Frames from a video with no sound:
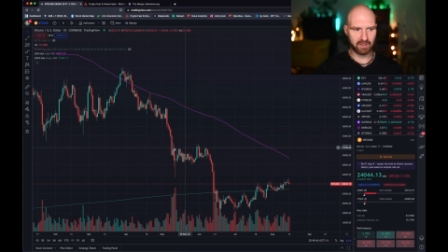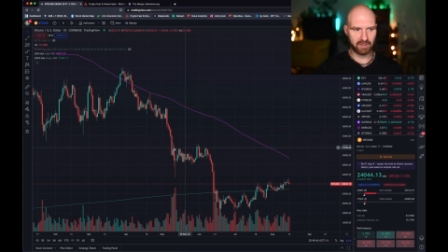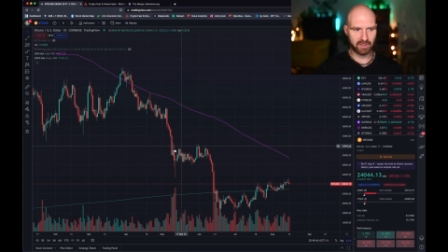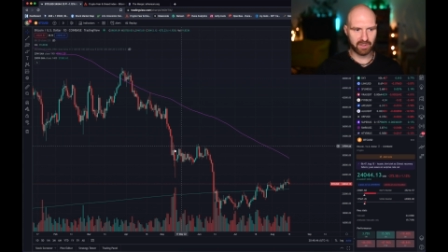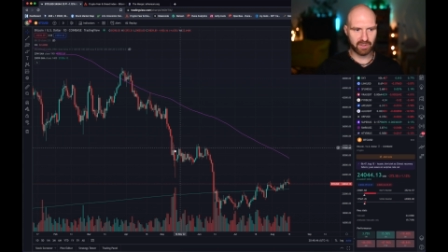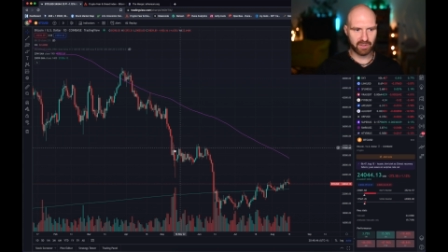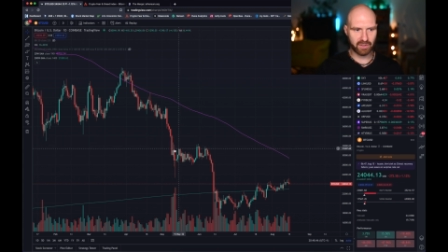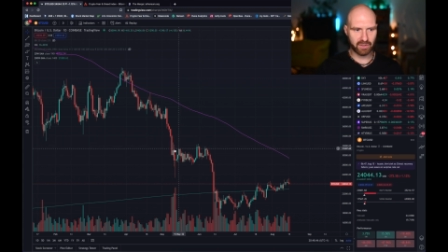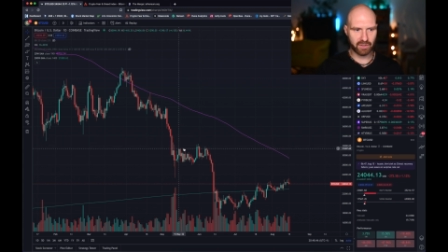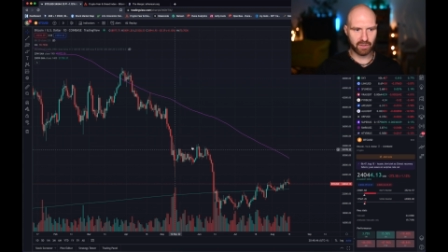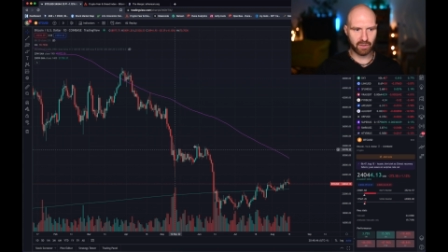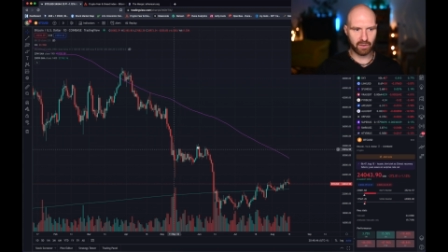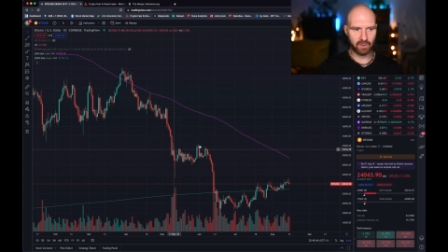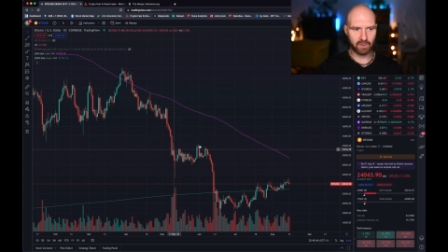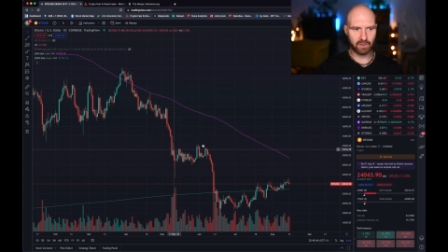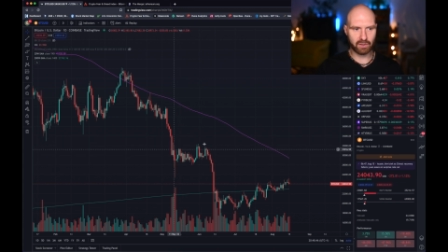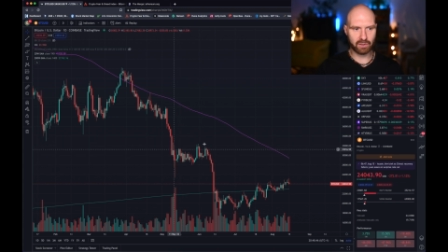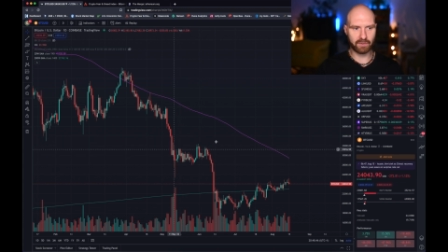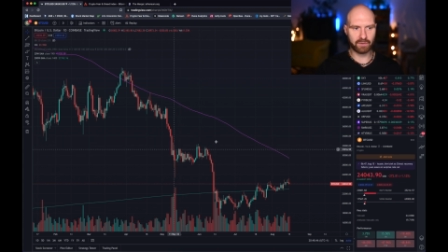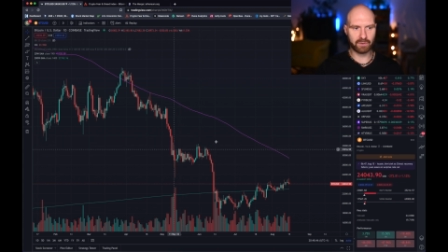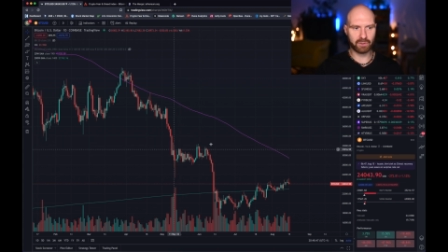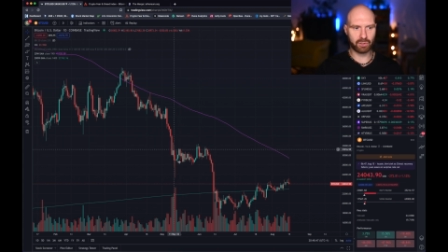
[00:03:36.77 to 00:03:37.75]

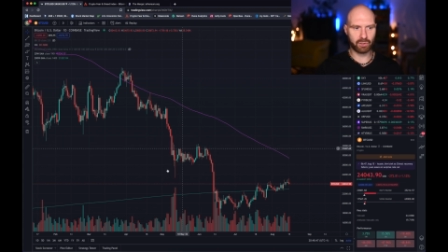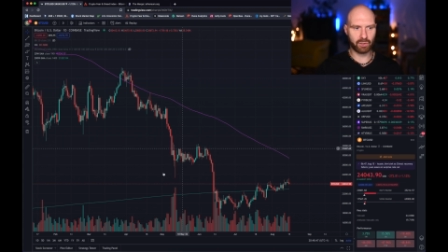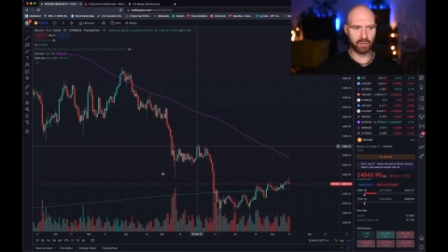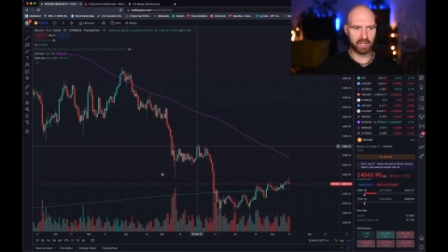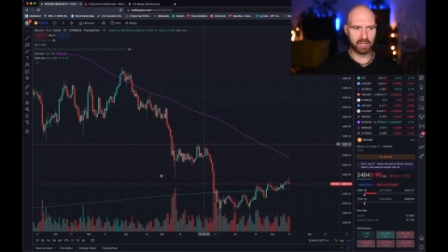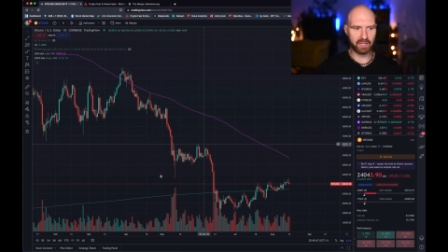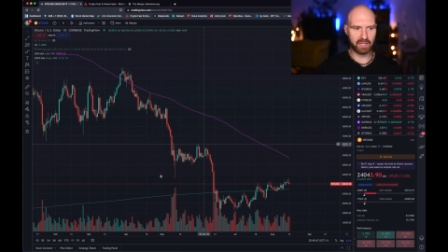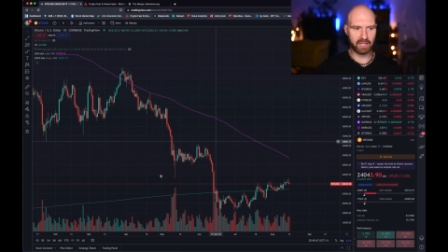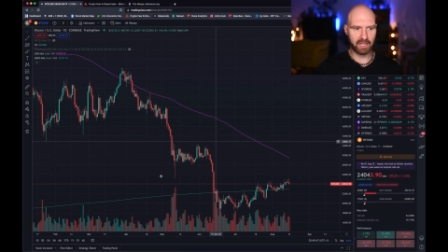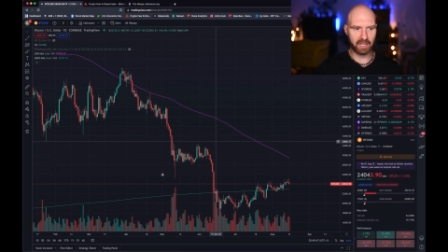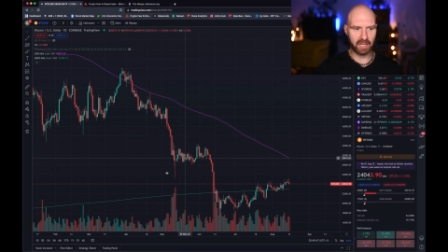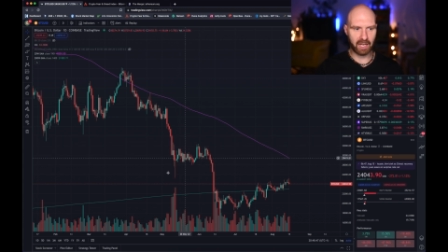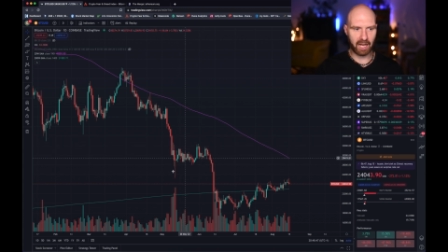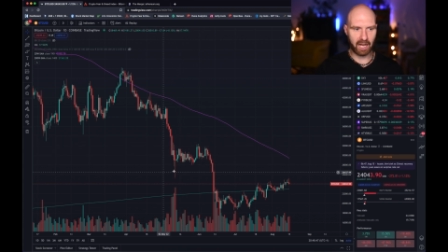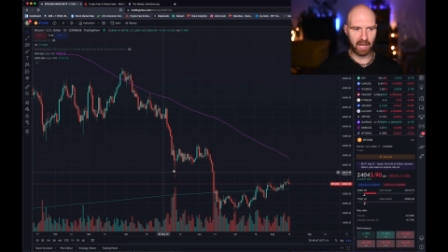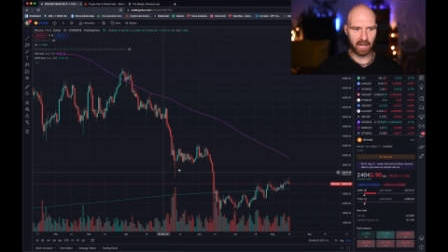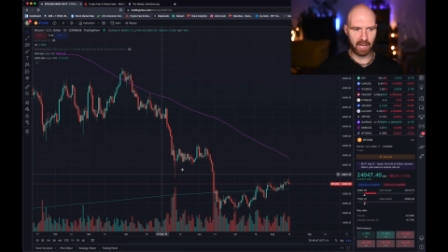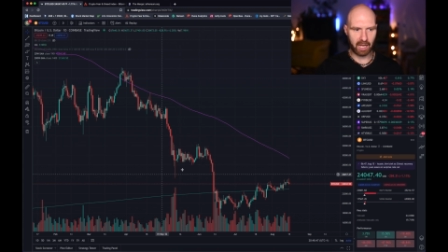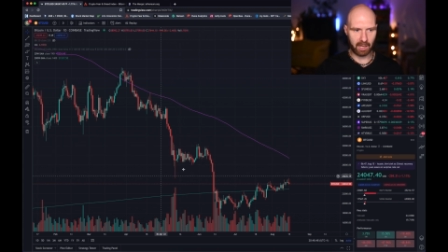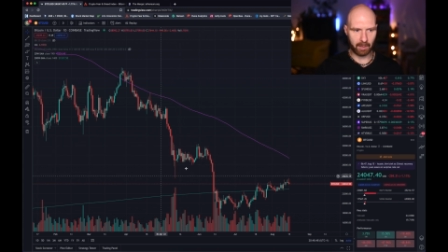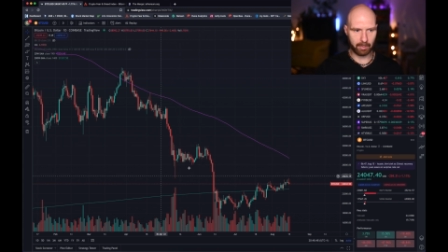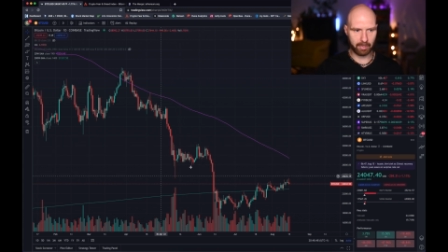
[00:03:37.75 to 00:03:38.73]
sort of trending
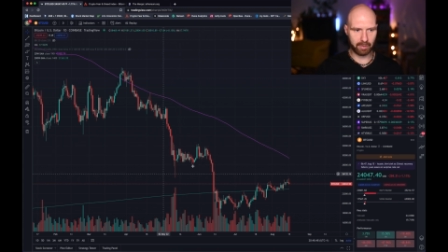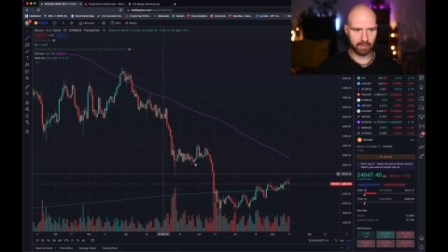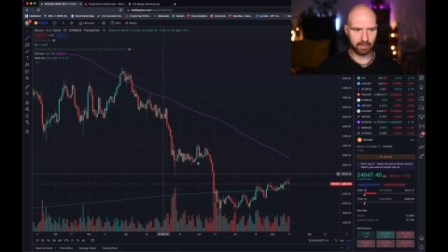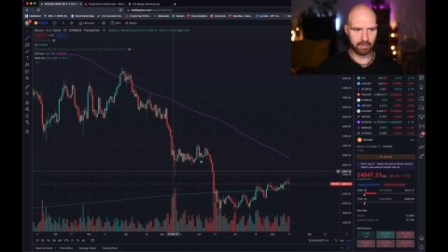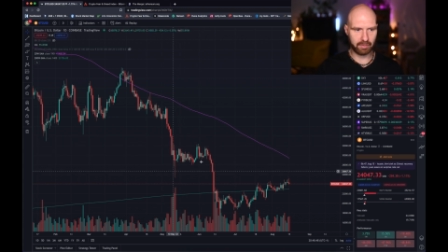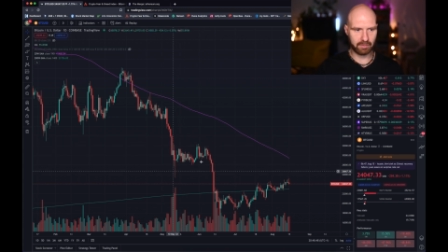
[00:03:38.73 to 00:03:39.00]
up